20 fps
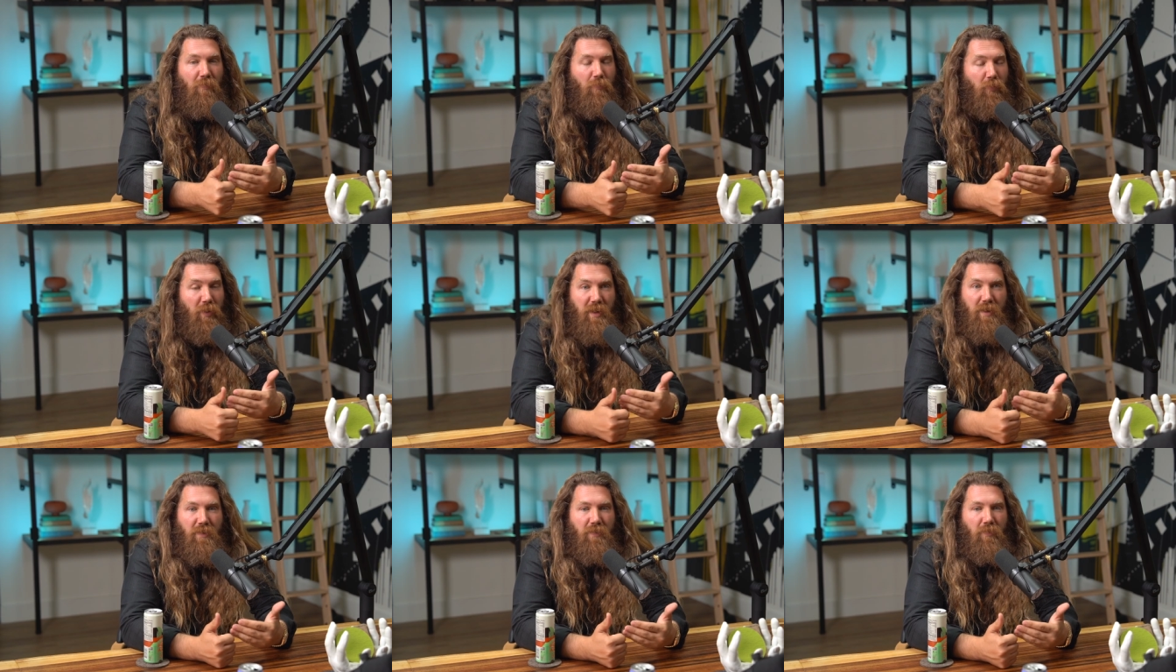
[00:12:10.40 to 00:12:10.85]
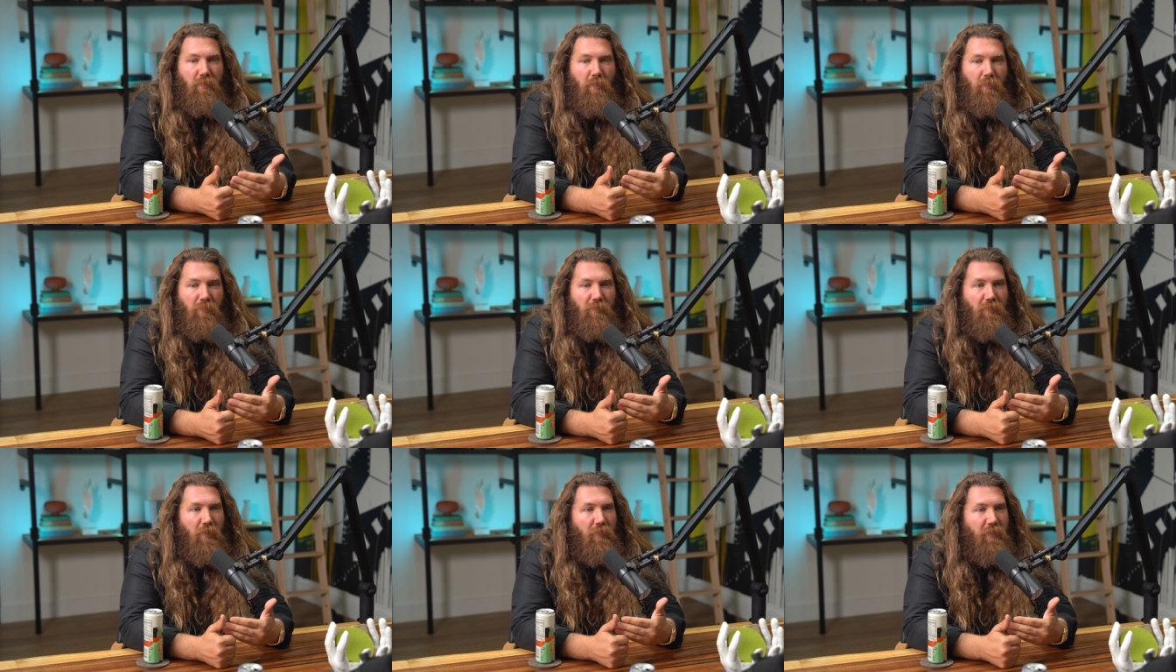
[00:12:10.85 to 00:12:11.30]
we didn't know what
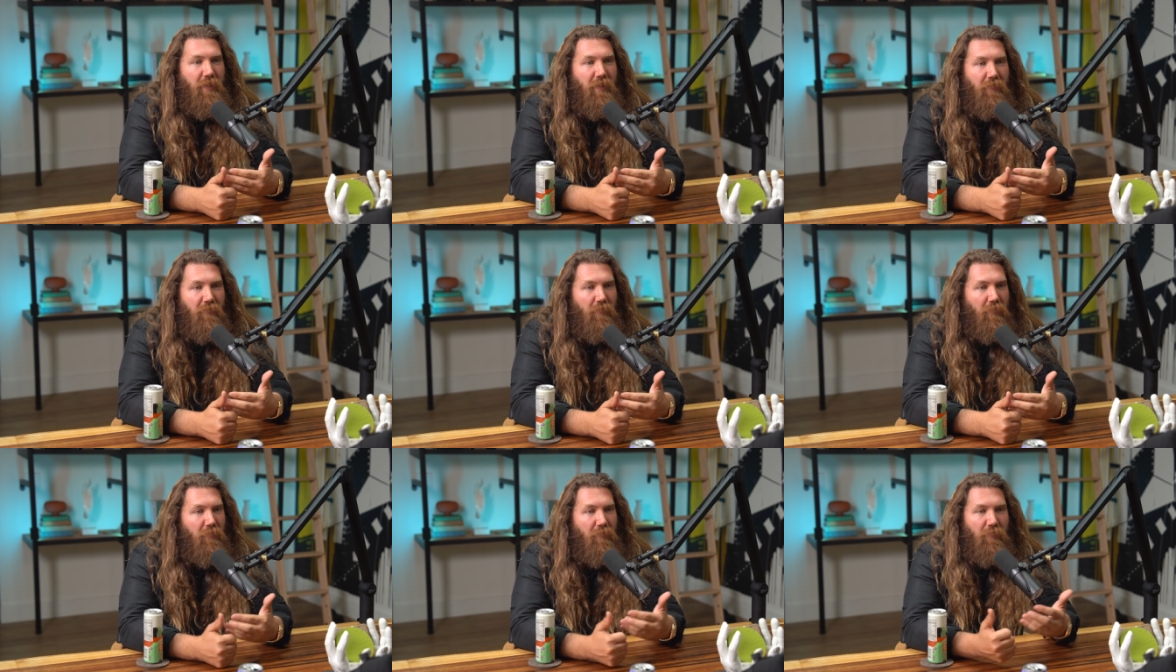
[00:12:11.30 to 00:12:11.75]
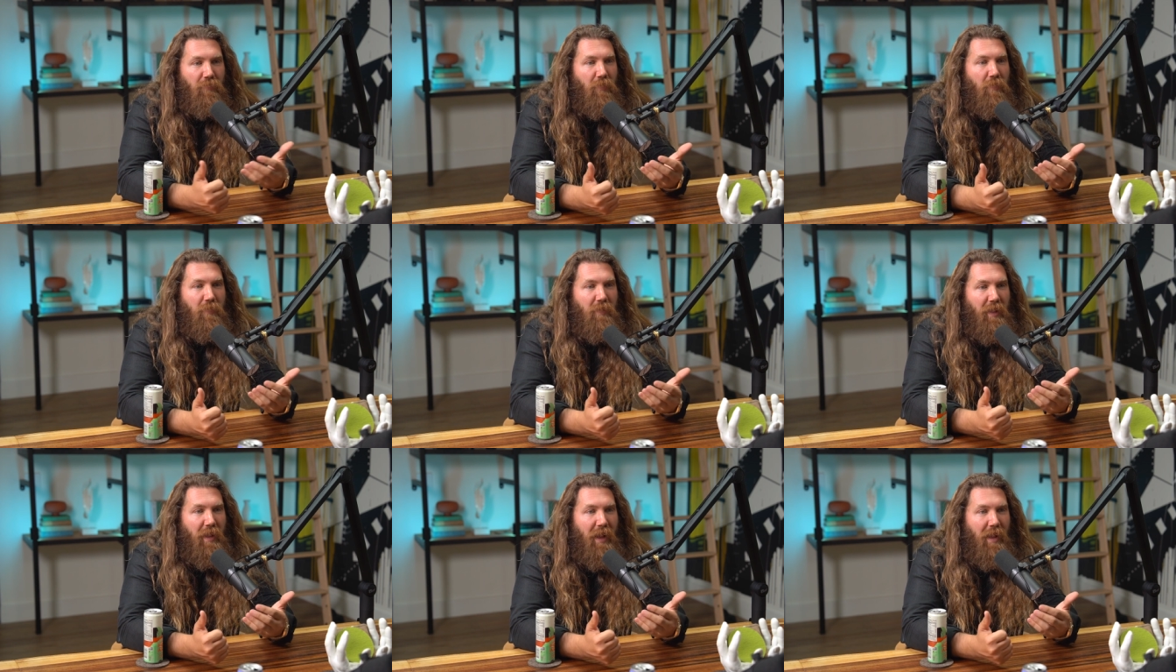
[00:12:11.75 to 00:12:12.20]
was going to what was
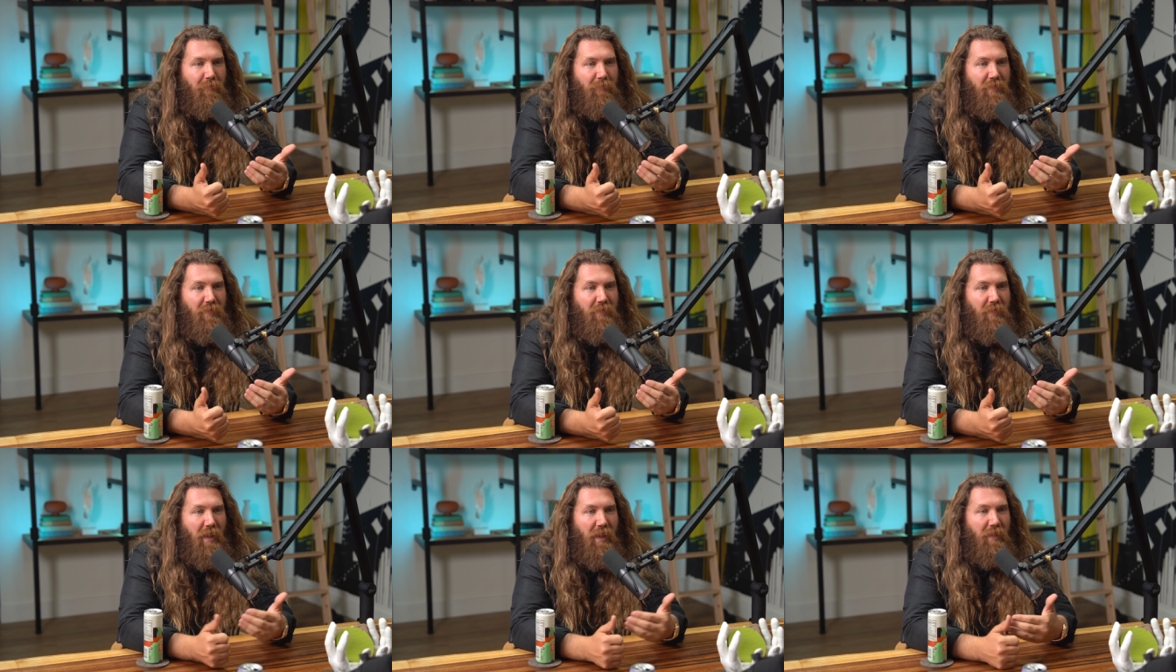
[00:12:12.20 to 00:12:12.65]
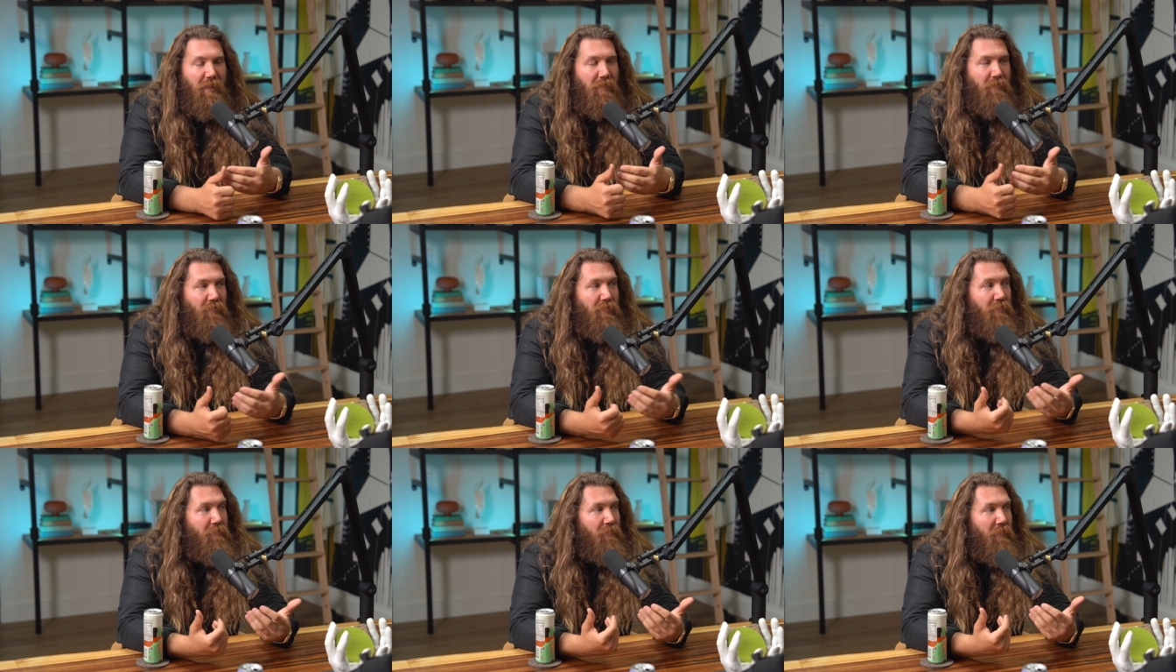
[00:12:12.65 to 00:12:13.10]
going to happen, and
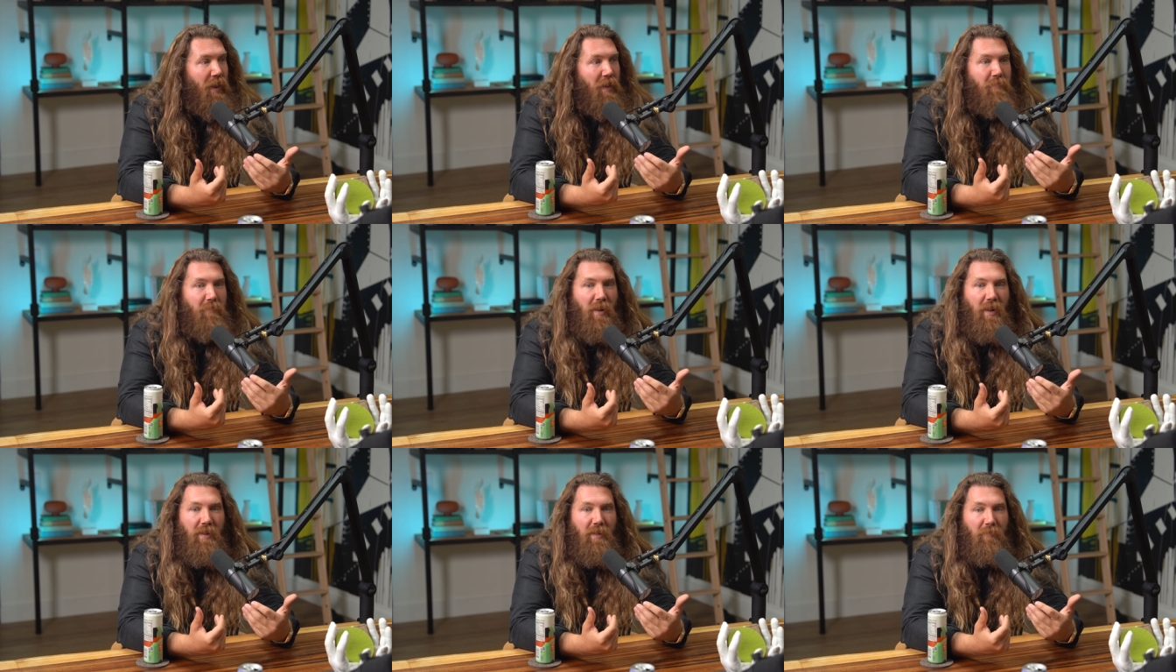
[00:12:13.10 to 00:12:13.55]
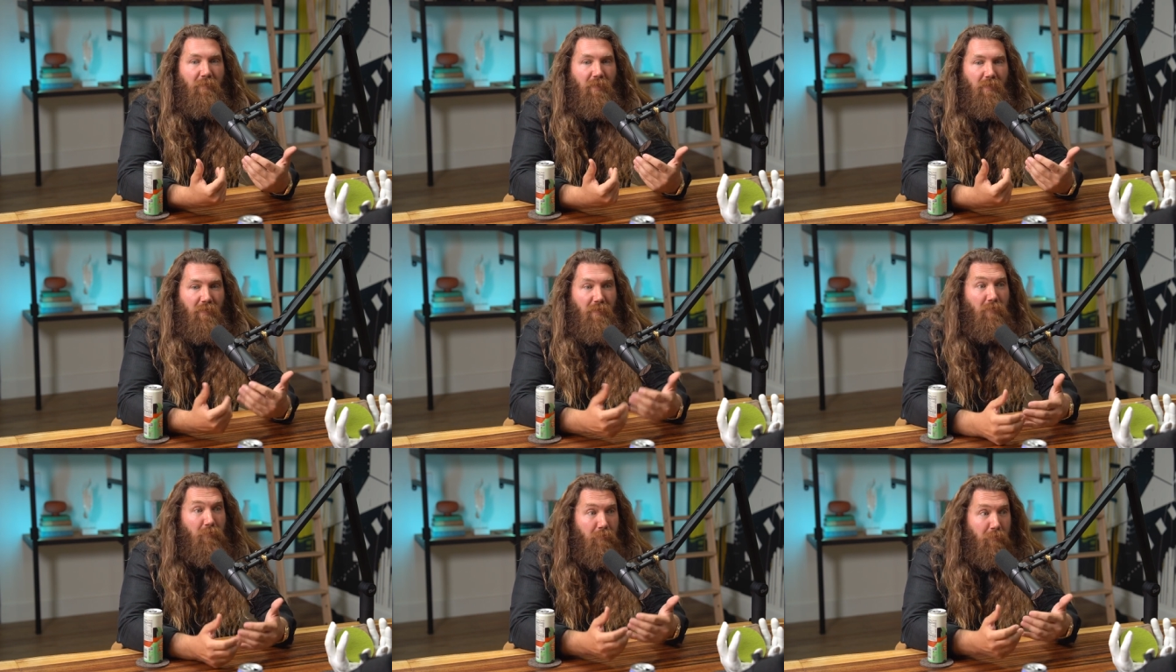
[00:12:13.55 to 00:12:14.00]
in my mind, I'm
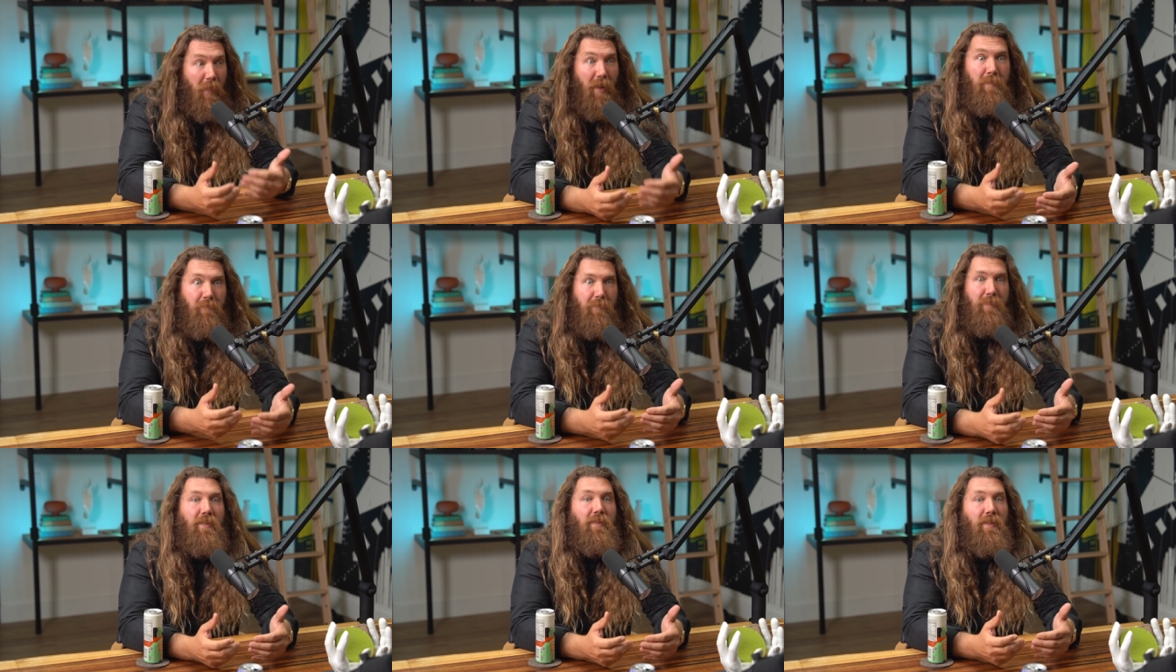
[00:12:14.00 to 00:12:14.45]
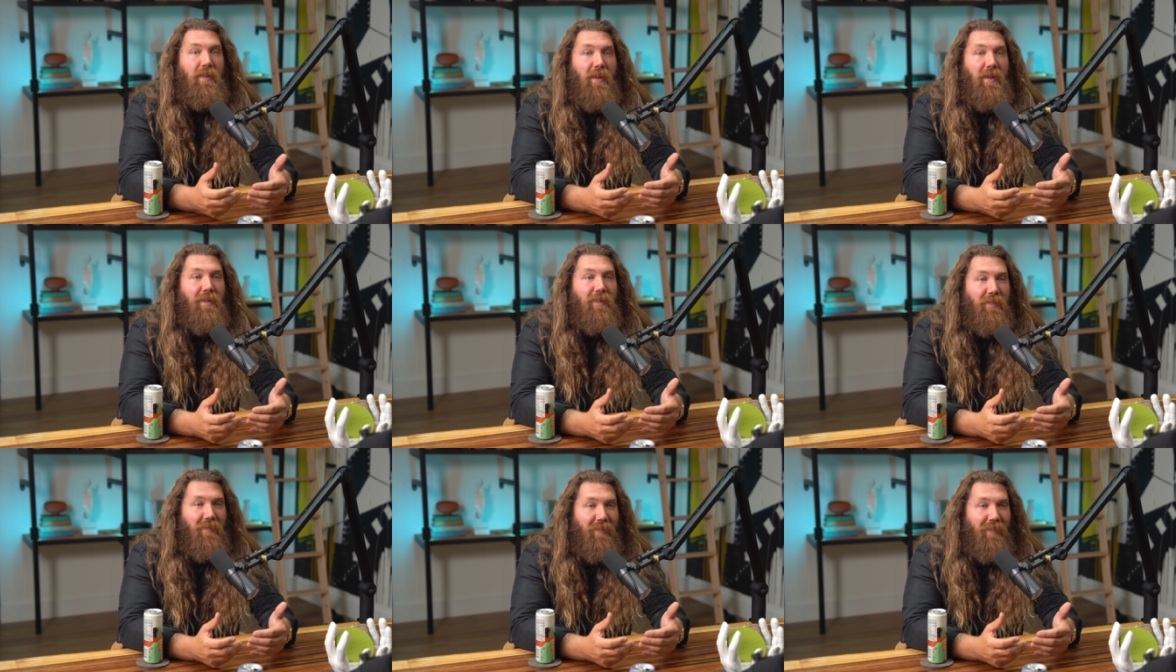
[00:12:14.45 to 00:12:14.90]
like, this might be the
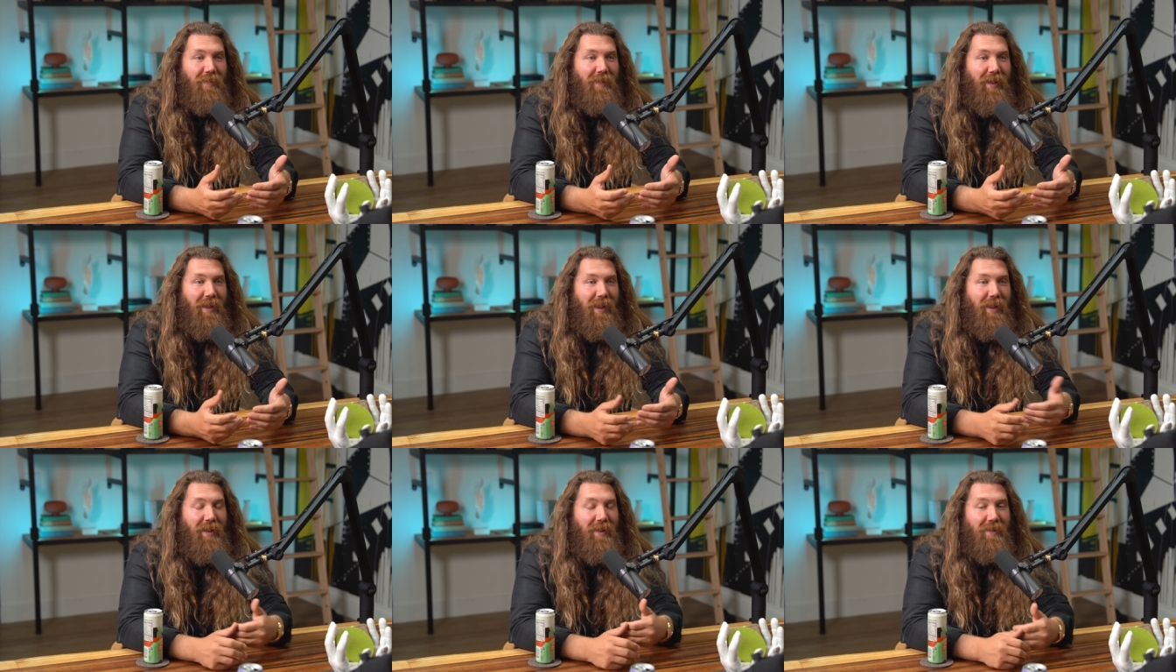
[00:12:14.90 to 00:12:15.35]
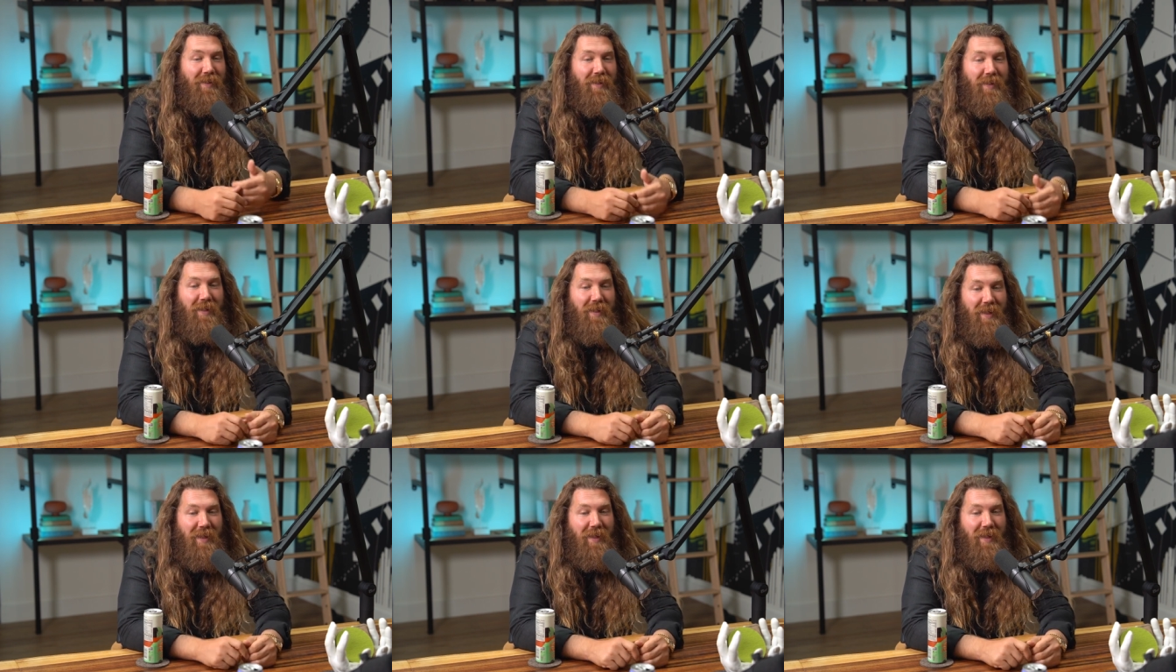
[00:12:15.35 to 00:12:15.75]
end, and.